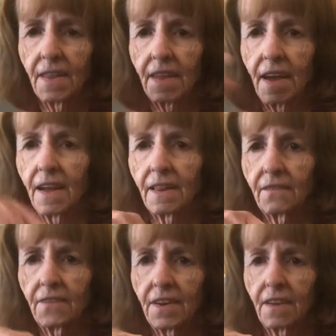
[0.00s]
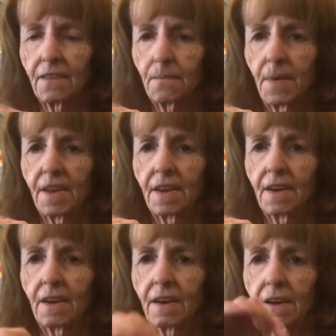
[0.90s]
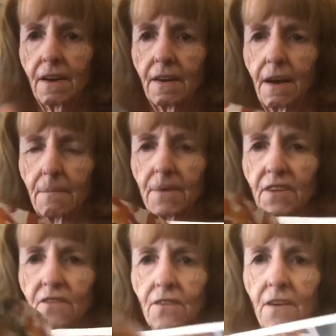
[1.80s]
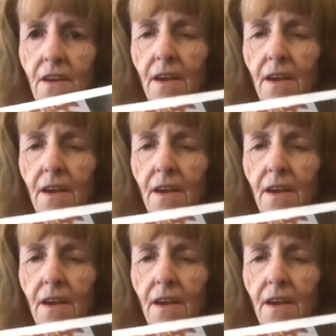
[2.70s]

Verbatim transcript: and the elephant is painting a dot picture.